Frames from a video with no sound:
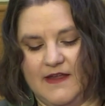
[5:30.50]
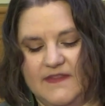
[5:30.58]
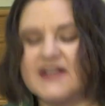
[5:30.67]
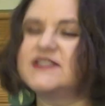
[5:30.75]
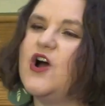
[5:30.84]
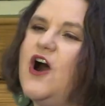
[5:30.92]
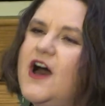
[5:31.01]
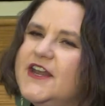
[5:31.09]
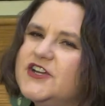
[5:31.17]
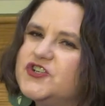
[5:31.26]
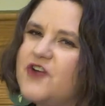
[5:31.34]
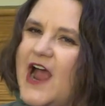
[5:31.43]
This odd
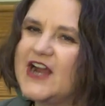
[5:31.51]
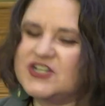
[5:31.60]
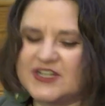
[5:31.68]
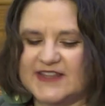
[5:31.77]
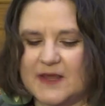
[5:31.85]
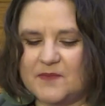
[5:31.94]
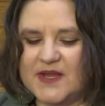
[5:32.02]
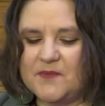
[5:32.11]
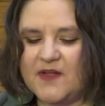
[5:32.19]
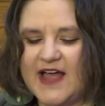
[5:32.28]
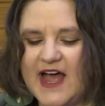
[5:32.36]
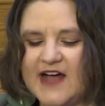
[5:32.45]
attraction that
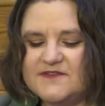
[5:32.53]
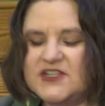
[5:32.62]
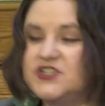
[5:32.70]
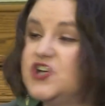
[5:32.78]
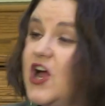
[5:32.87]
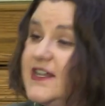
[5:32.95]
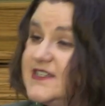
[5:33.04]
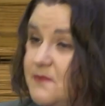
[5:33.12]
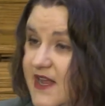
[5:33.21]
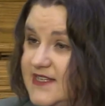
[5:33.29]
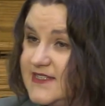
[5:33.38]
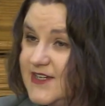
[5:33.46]
people have to John's
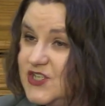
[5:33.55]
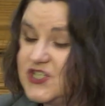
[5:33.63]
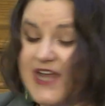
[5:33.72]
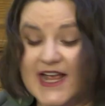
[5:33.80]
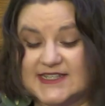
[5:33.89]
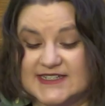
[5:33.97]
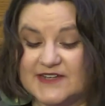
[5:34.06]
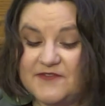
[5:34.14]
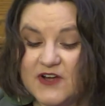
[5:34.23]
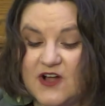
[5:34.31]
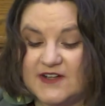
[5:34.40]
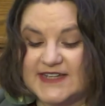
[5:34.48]
message, as
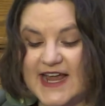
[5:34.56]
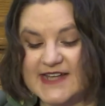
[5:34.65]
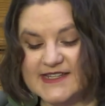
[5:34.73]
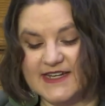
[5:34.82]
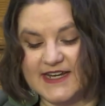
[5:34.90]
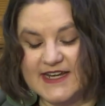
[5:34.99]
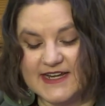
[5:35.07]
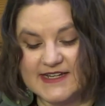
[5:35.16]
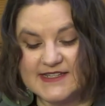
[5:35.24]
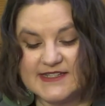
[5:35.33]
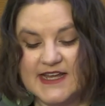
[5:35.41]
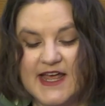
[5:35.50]
difficult as it
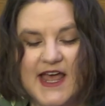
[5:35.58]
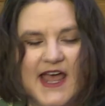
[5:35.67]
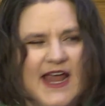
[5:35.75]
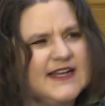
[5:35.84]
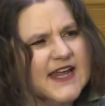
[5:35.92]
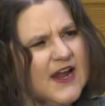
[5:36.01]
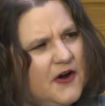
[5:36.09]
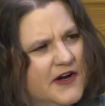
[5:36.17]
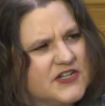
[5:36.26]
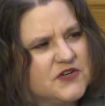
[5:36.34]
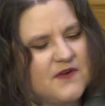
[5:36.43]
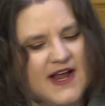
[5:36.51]
is, it
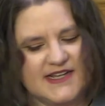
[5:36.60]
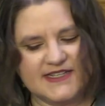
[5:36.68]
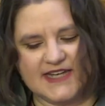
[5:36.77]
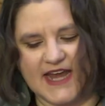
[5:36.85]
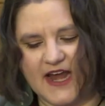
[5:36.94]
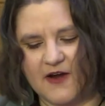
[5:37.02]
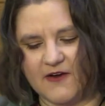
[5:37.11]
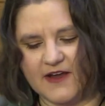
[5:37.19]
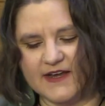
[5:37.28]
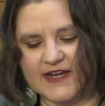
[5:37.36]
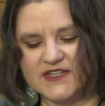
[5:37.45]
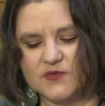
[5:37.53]
characterized
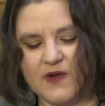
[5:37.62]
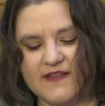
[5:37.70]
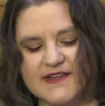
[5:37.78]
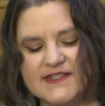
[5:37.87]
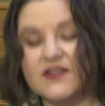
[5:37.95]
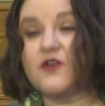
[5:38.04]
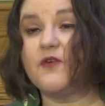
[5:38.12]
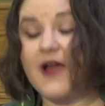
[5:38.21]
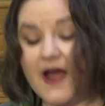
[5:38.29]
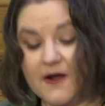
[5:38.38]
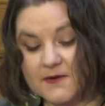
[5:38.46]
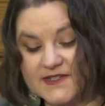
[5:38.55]
Herod as well as the
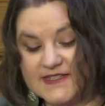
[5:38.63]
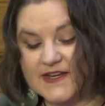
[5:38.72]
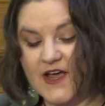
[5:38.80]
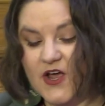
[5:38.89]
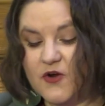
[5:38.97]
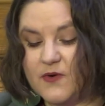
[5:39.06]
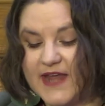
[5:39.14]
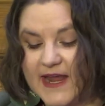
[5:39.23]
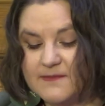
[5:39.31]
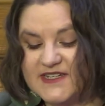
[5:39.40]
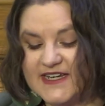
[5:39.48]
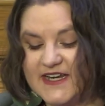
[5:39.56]
crowds who
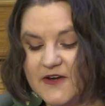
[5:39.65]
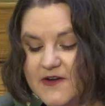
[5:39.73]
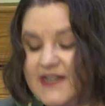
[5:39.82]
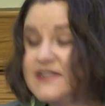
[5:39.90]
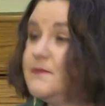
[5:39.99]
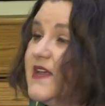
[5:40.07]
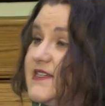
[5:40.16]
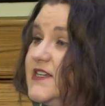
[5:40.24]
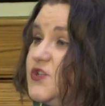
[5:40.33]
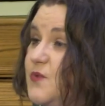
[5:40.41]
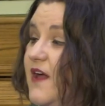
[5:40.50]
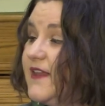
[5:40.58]
came to hear his
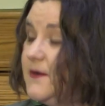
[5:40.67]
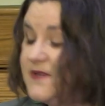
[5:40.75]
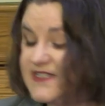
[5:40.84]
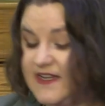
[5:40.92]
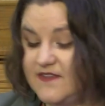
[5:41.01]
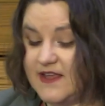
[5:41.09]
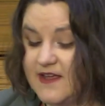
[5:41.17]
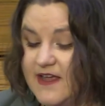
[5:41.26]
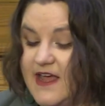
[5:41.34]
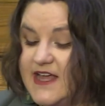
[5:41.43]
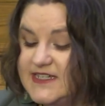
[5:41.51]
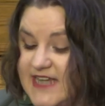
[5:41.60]
message while he was in the
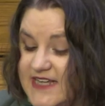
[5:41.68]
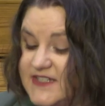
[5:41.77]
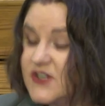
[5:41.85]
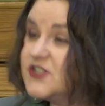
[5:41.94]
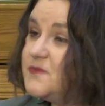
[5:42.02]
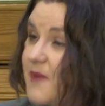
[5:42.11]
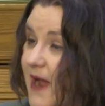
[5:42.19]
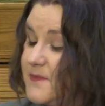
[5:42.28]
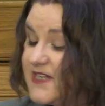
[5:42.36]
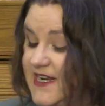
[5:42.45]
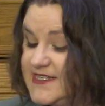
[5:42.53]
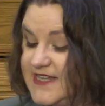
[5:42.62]
desert
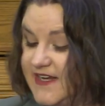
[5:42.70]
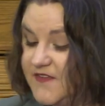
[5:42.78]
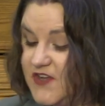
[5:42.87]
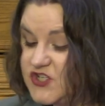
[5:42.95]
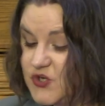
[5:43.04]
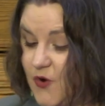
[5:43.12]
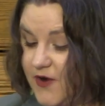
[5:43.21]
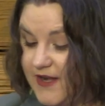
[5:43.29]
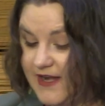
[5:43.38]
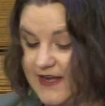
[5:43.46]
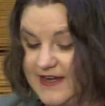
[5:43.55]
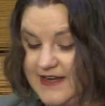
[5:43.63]
baptizing in the
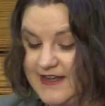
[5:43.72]
Jordan.